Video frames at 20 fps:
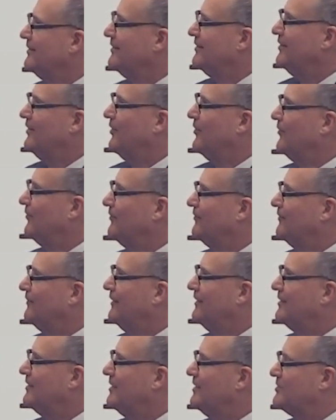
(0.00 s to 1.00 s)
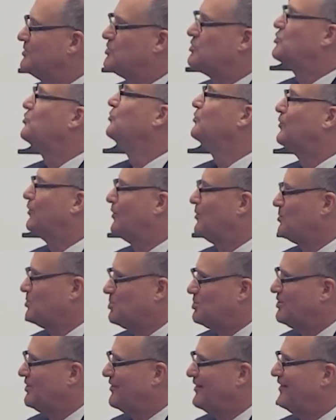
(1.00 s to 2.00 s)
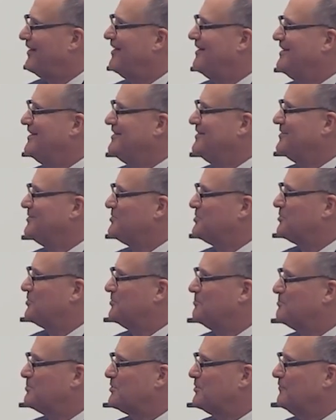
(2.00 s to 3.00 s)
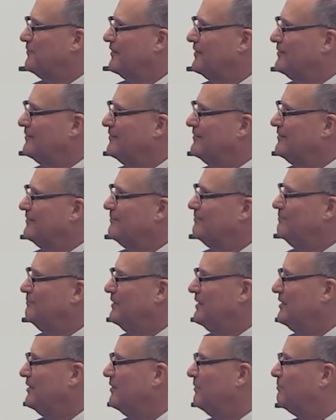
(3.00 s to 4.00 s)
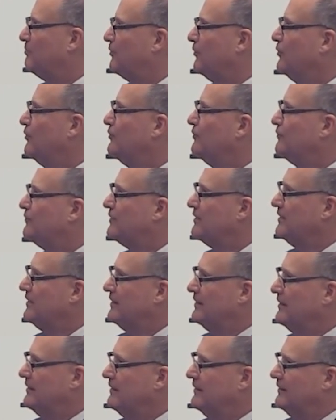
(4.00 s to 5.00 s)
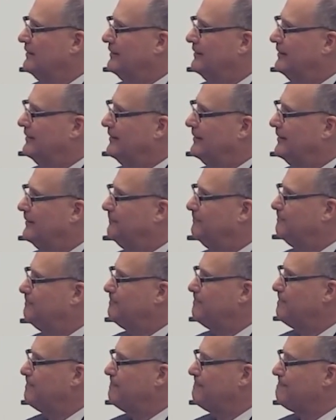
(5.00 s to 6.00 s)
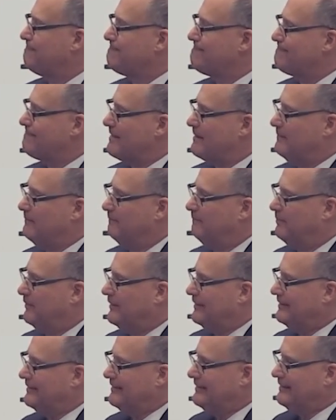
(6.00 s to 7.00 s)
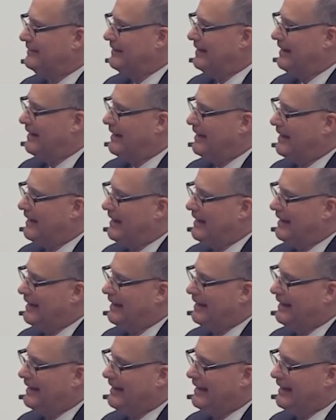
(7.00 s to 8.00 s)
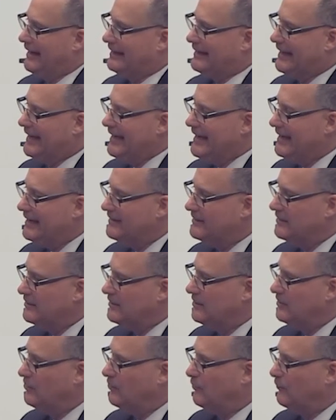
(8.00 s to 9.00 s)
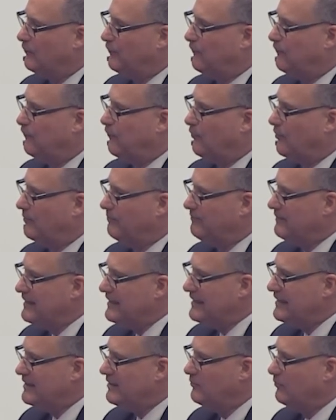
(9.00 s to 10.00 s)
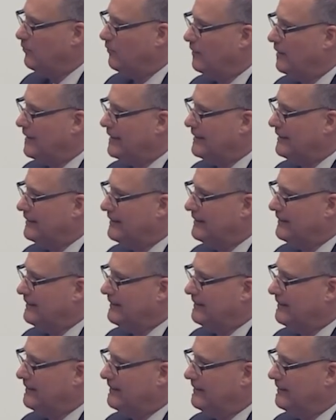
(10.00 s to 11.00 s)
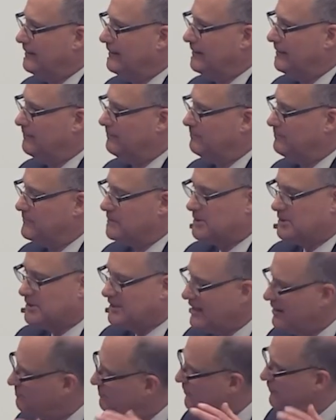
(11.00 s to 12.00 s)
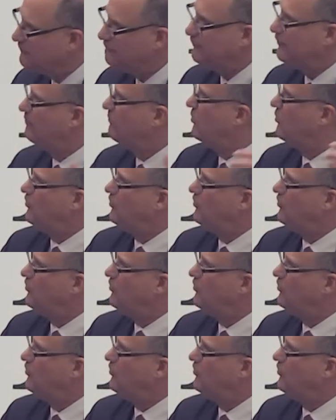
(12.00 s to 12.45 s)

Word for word: you know, it, it's too close to the line in terms of it being approved. Um, But again, you know, for me, what um, separate from